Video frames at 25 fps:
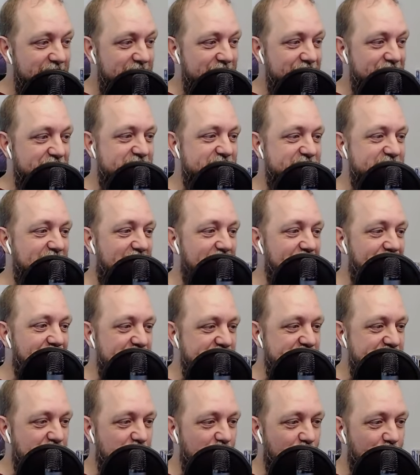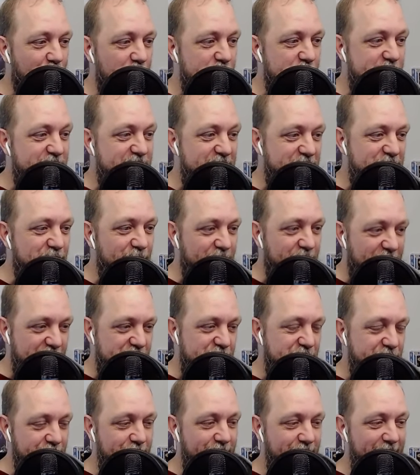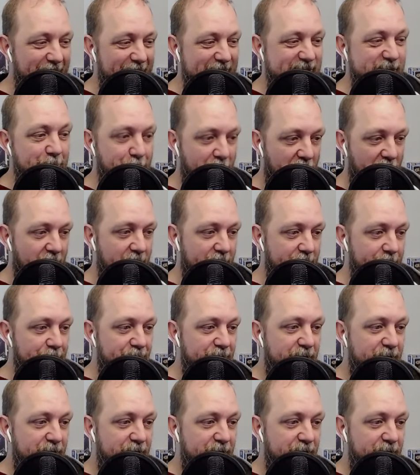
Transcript: This is not a physical versus digital issue, it's a bug.